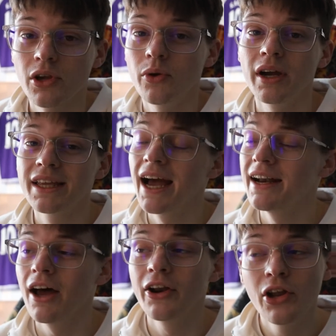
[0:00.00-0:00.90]
So
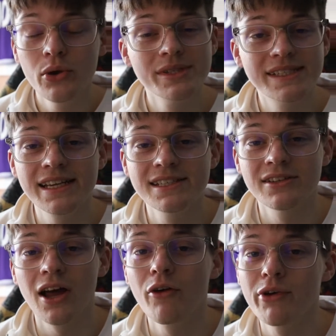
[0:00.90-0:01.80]
again, a new
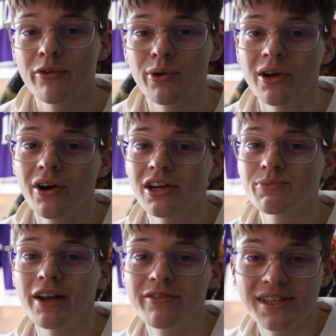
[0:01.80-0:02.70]
season of F1 cars,
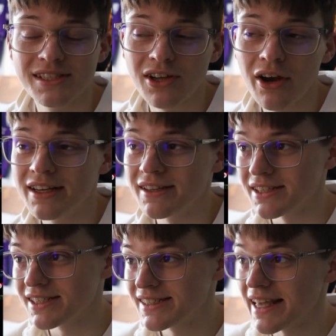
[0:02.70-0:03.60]
but they've decided to
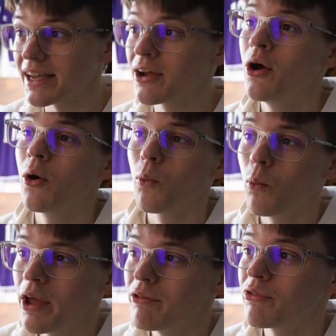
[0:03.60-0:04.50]
stick
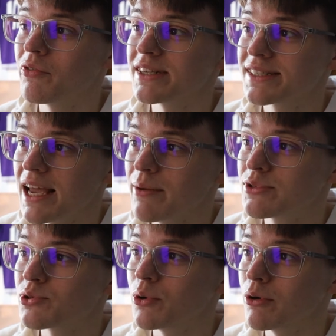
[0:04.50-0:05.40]
with the same
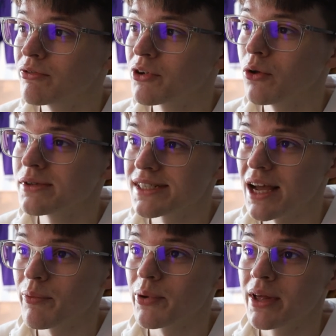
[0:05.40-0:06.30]
sort of
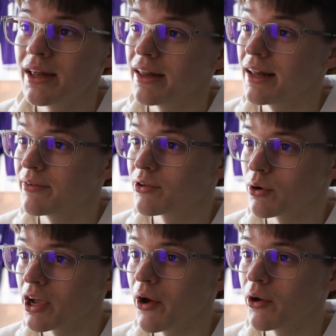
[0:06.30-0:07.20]
concept that they've
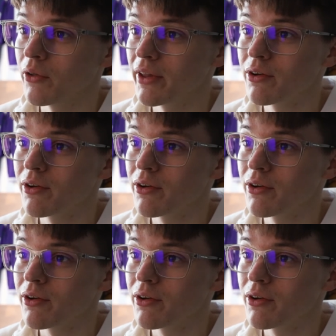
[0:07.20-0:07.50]
got going on.